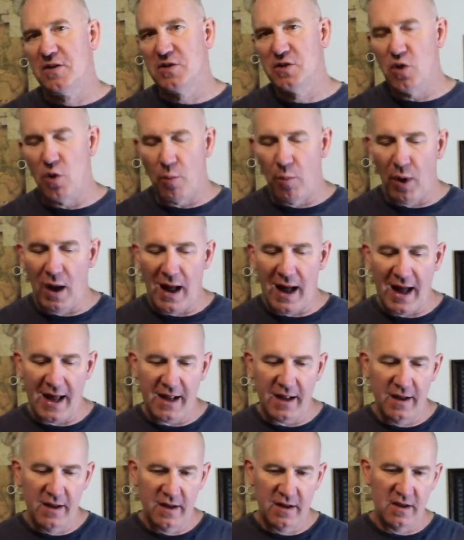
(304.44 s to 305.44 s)
to
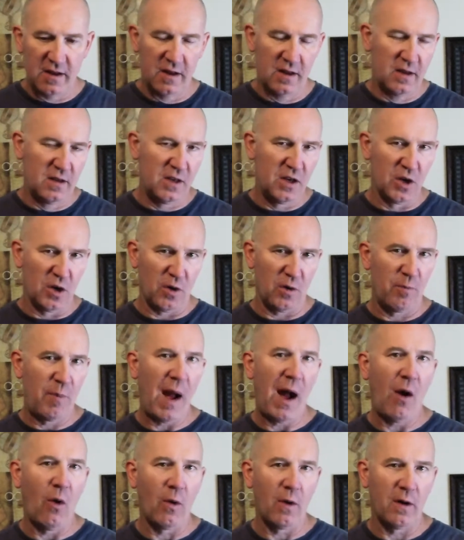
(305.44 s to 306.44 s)
apply your
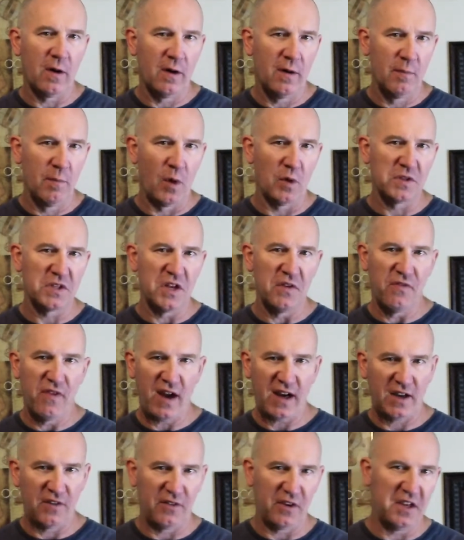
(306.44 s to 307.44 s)
power most
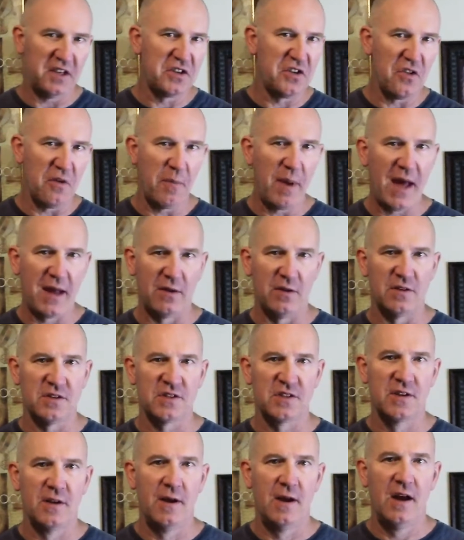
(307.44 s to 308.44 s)
effectively to the
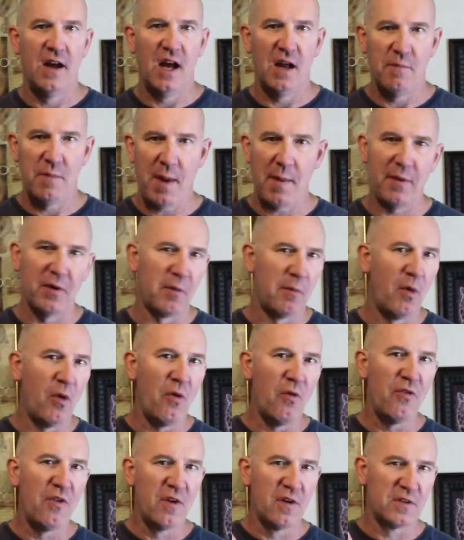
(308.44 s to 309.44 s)
pedals and be able to
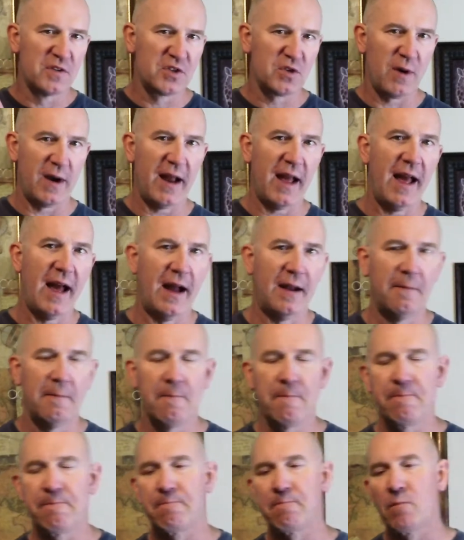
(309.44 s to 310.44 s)
move straight ahead.
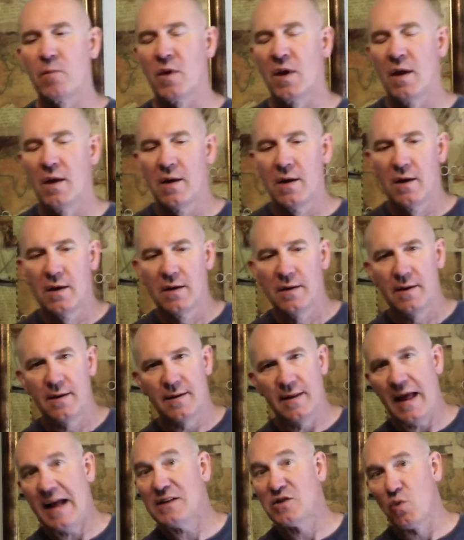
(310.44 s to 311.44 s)

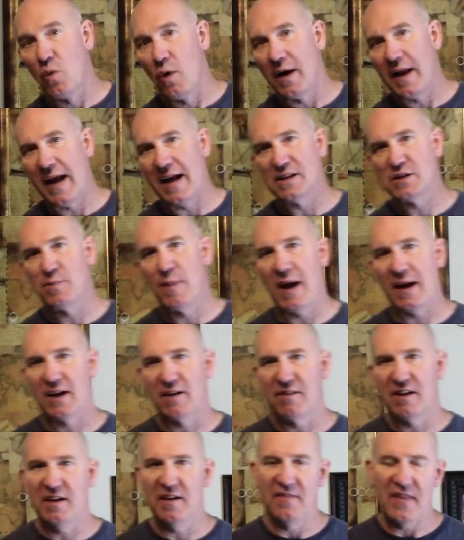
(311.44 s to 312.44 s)
And that's one aspect
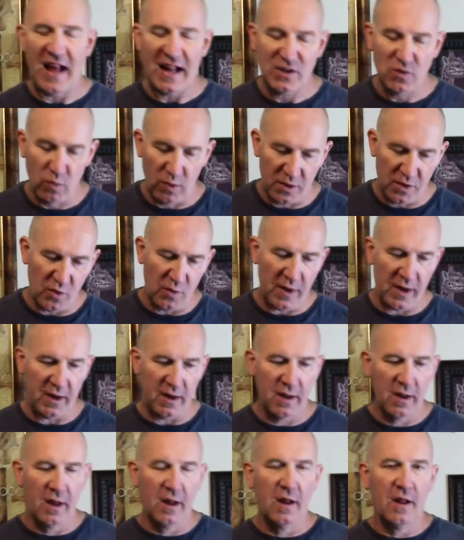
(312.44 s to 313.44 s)
of it, and that's where
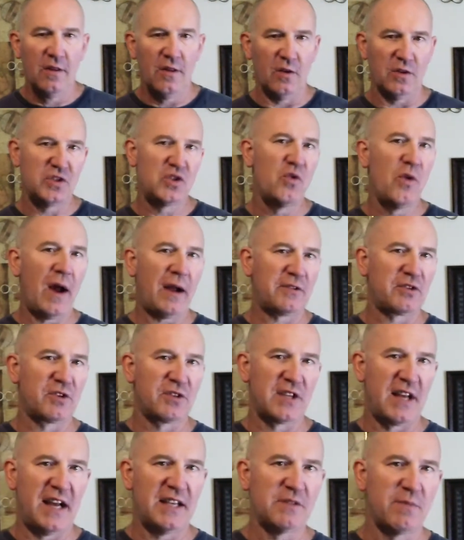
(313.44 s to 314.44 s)
doing those two
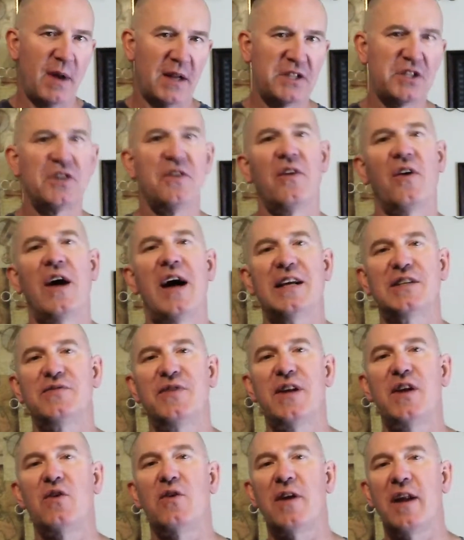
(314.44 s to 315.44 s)
exercises mentioned in the last
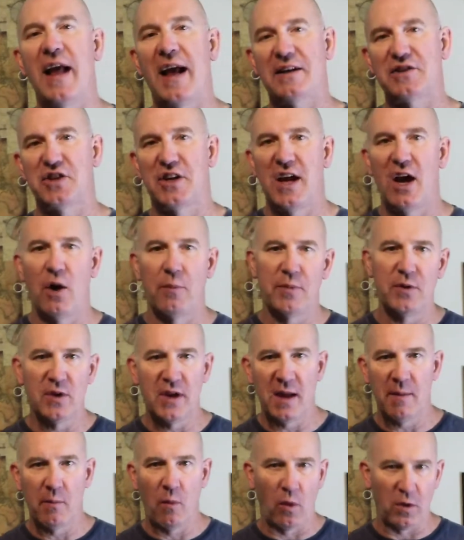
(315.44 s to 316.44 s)
video can actually help you
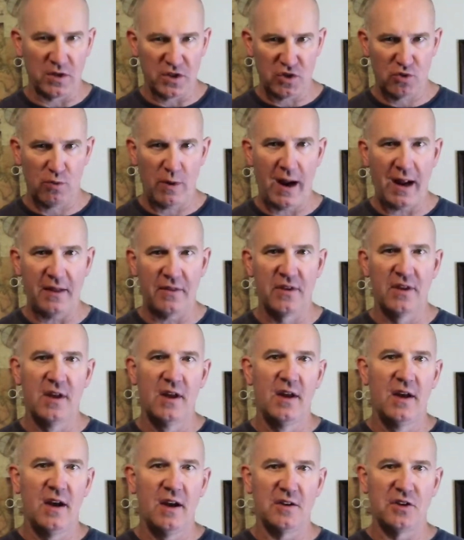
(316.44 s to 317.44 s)
get more strength
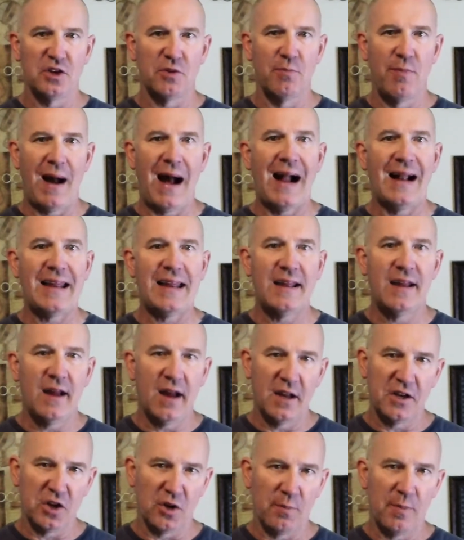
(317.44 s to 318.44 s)
in your body
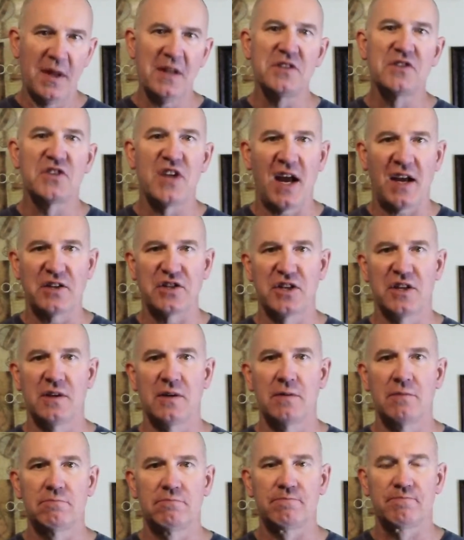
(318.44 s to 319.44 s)
and your midsection